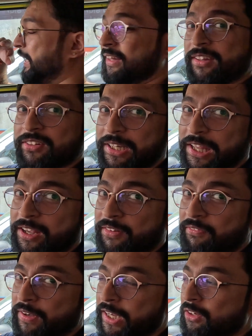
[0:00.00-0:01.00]
In the city
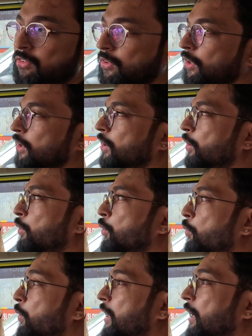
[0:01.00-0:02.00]
confines,
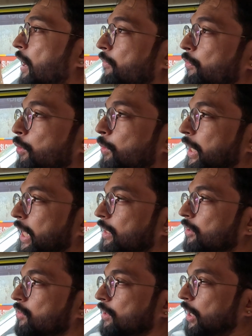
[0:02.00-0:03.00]
you would love to
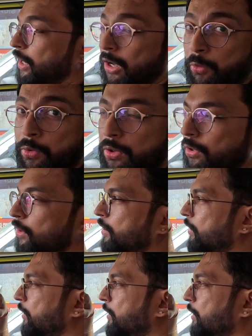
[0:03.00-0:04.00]
take this car out
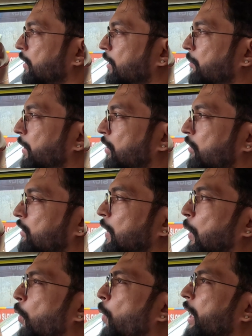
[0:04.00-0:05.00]
because the
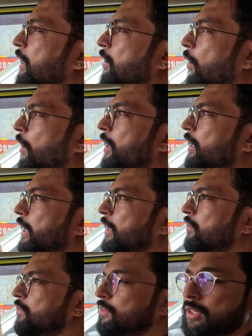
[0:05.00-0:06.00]
low end torque
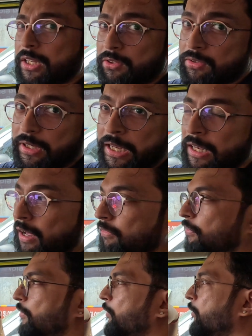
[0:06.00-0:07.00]
is just
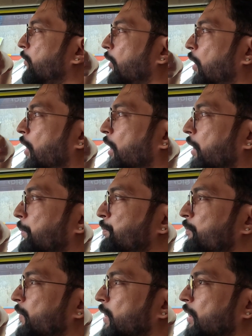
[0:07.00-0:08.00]
enough for
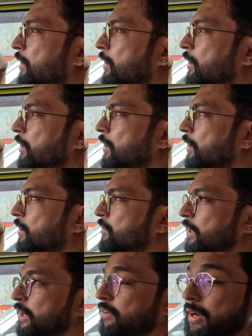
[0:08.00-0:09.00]

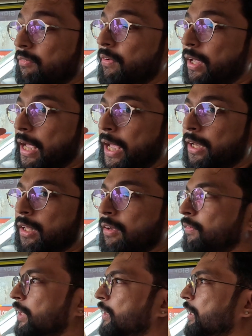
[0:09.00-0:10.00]
city traffic, and
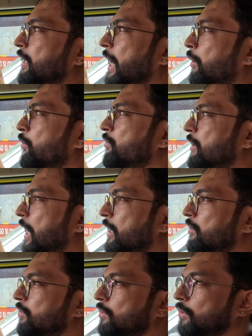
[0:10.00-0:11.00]
given the narrow
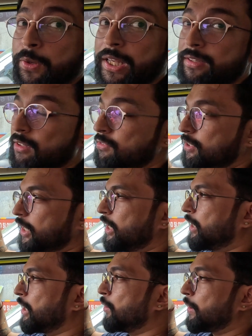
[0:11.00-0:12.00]
stance, you can just chuck
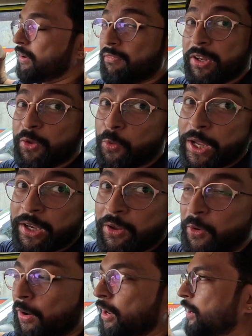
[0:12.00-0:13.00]
it into every nook and
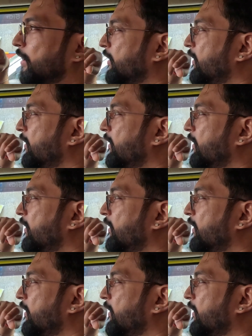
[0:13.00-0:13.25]
corner.